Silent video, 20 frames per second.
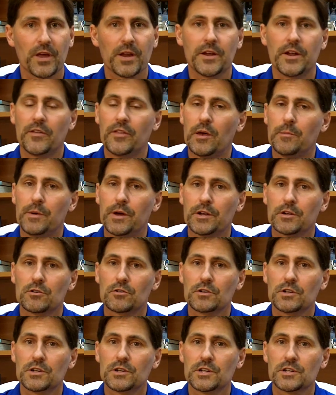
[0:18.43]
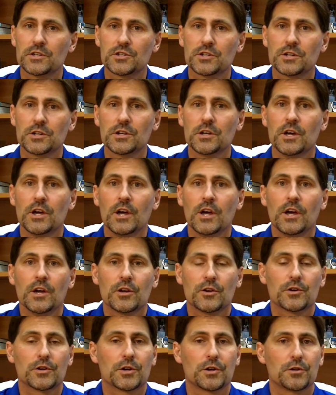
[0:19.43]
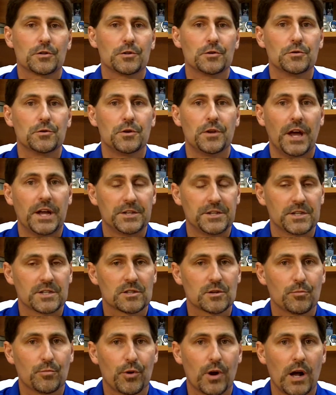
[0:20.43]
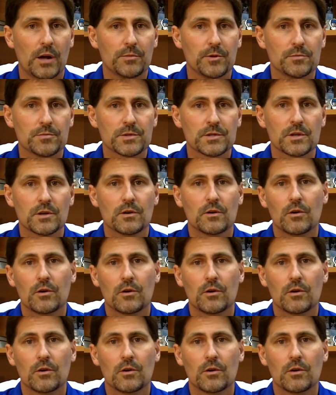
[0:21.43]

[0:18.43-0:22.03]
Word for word: Now, that medical condition could include digestive problems,